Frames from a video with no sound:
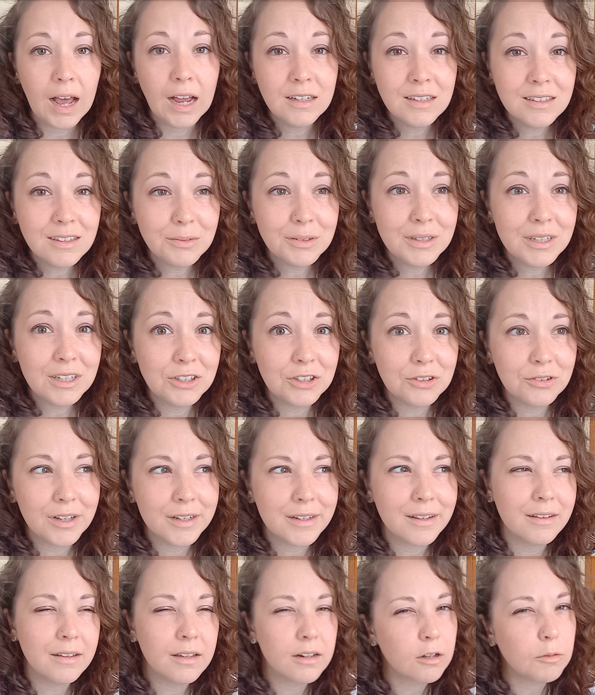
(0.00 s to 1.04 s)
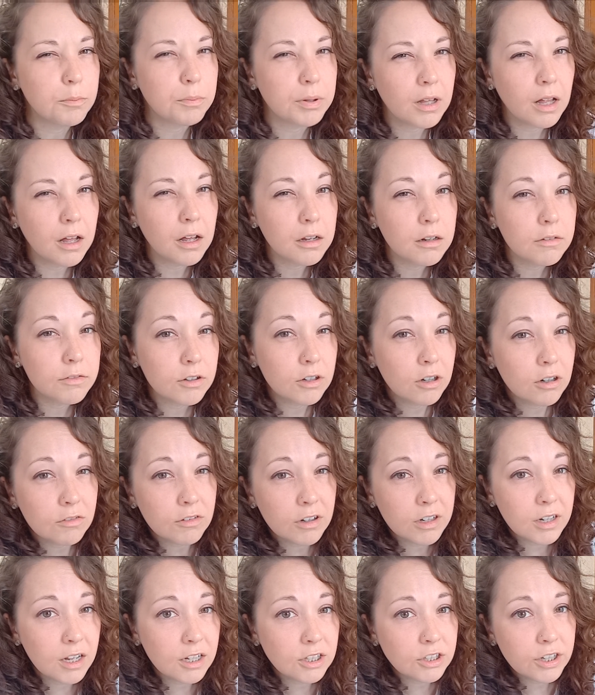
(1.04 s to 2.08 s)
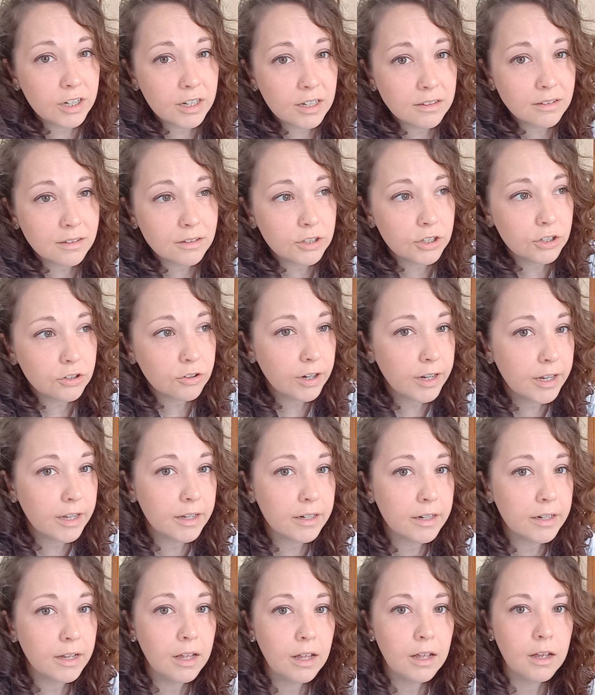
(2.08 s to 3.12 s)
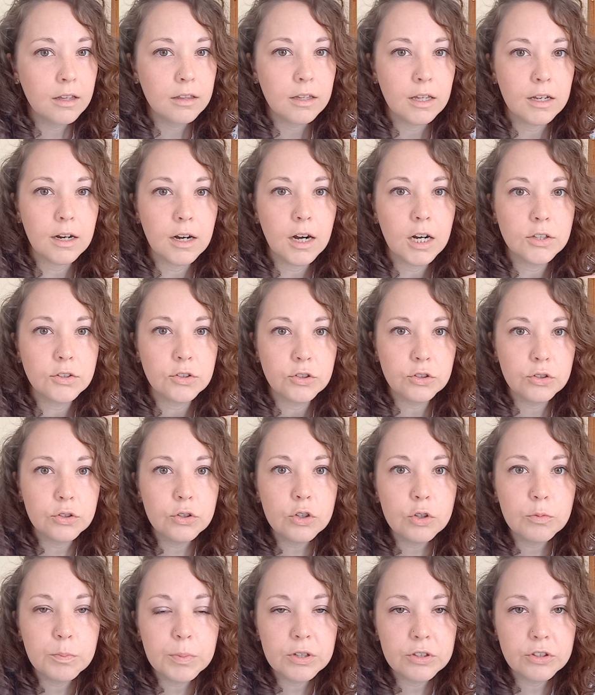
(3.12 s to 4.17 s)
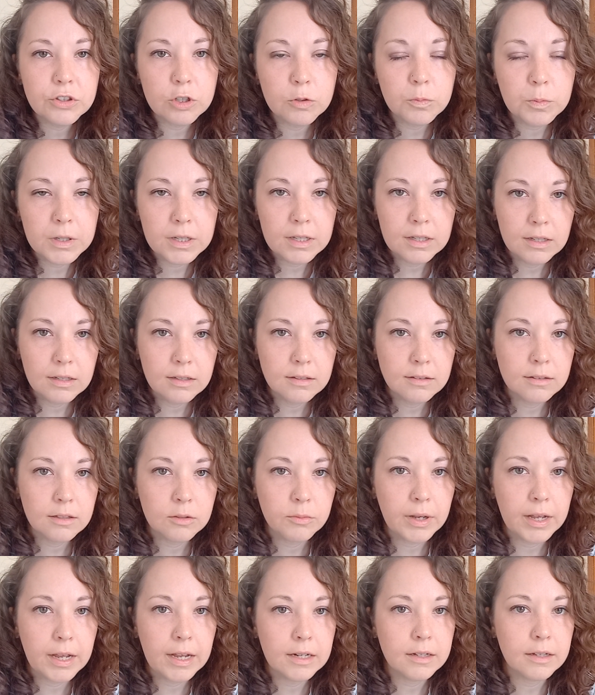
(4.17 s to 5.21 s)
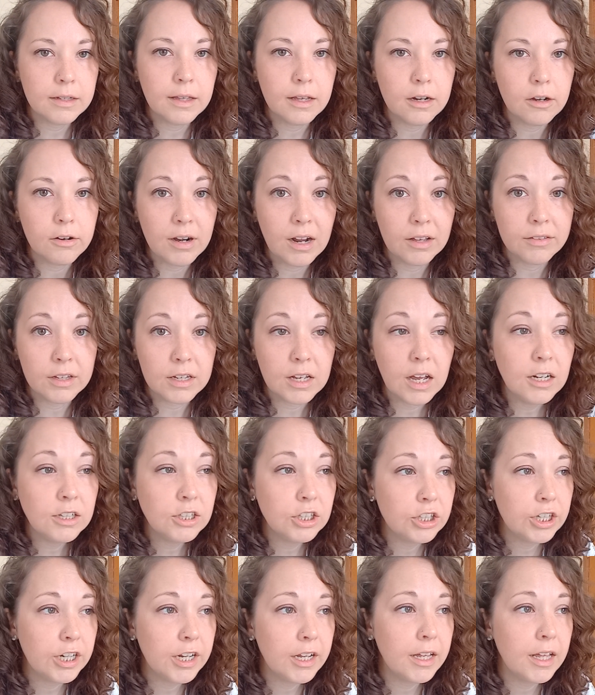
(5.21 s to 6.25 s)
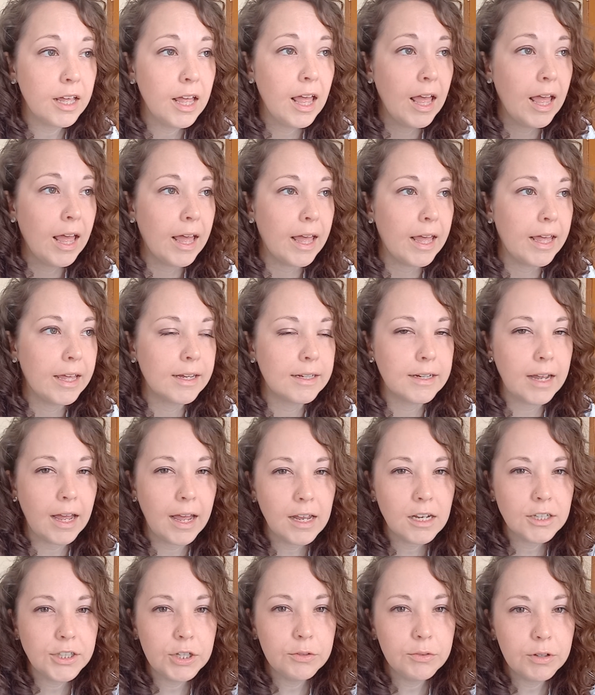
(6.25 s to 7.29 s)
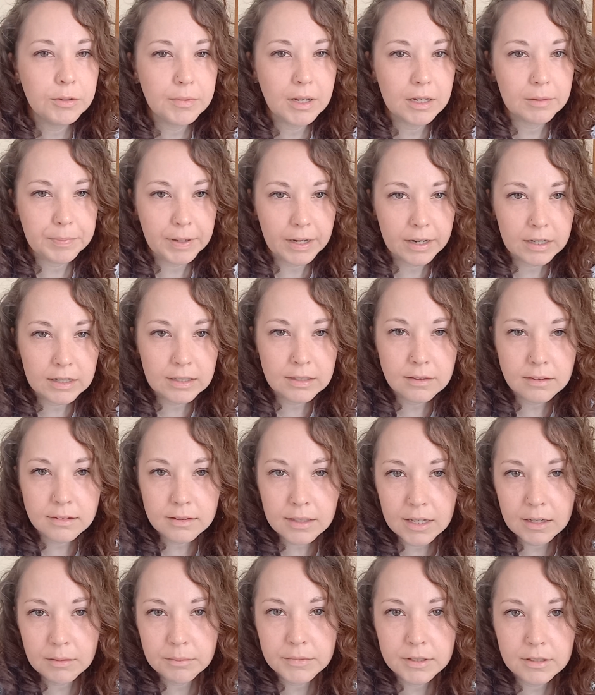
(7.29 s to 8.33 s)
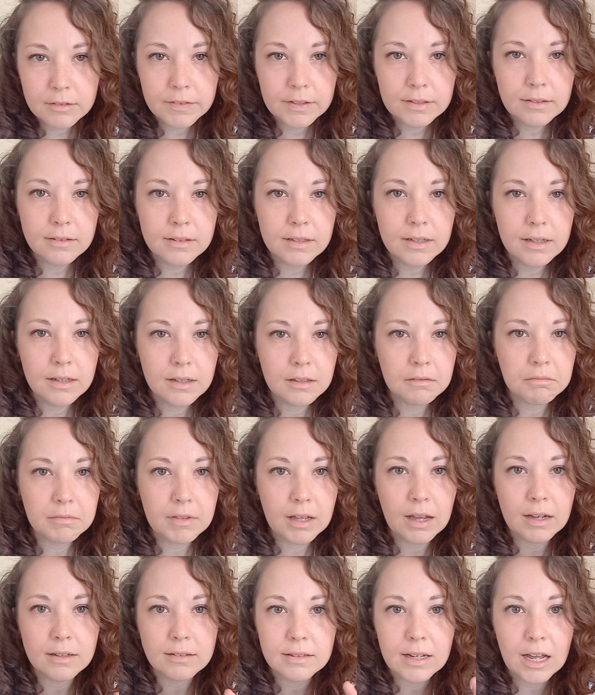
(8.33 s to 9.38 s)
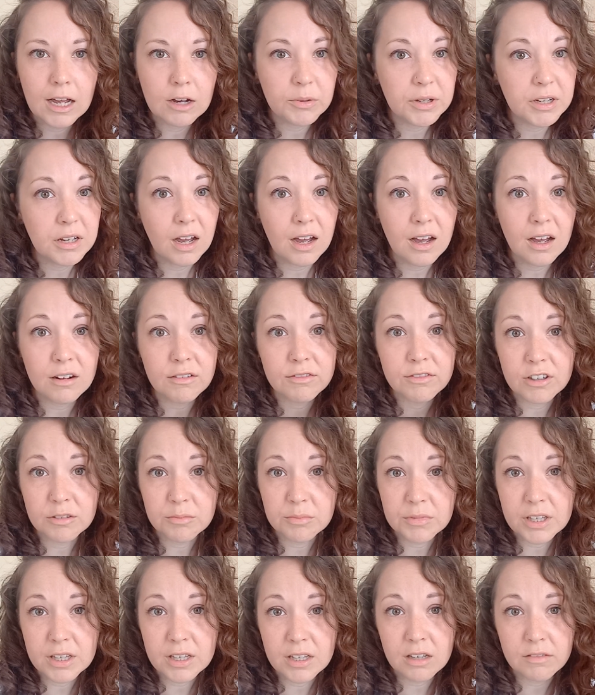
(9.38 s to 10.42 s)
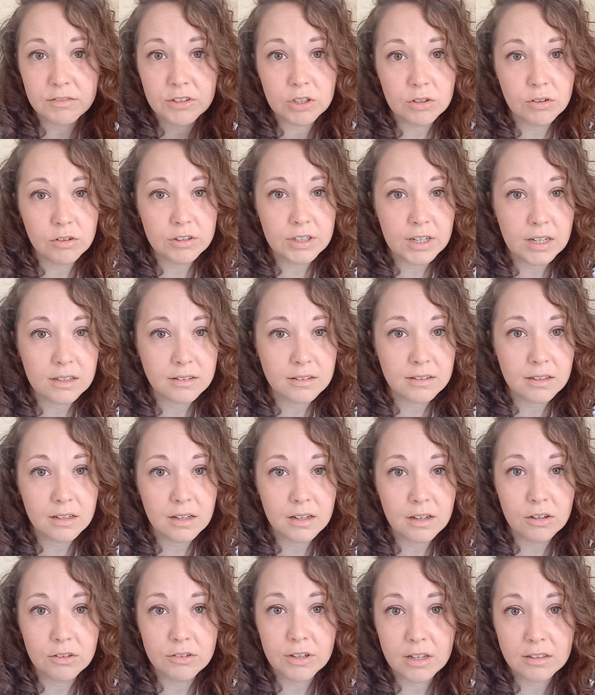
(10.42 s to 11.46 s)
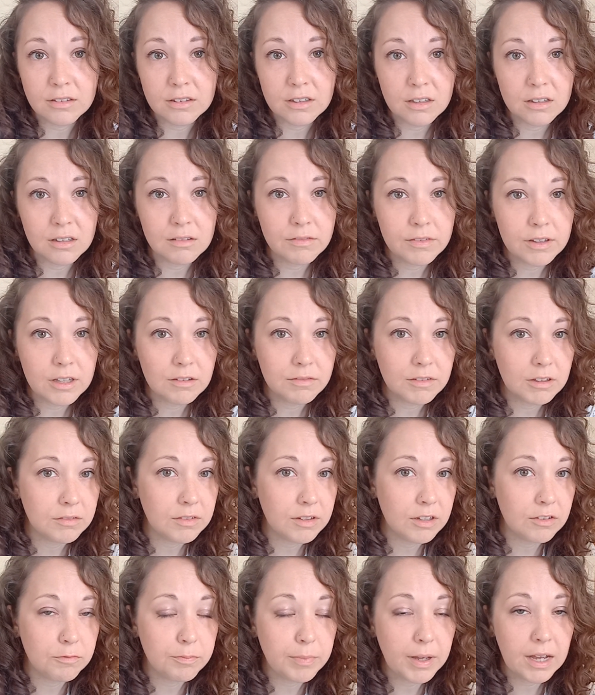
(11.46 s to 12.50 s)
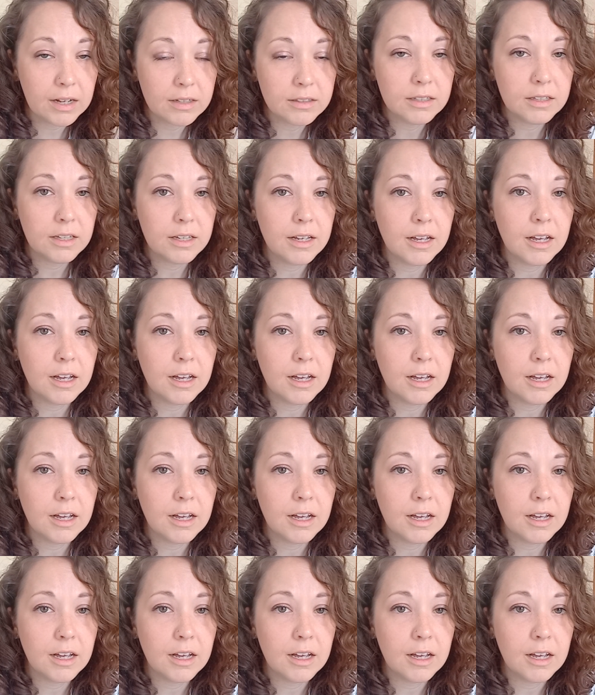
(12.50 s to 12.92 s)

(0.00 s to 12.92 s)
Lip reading: I just want to do like a little plug for overnight trains in Ukraine. They are a super, super easy way to get around the country. And actually when my parents came to visit, that's how we got from Kiev to Odessa, Odessa to Lviv, Lviv back to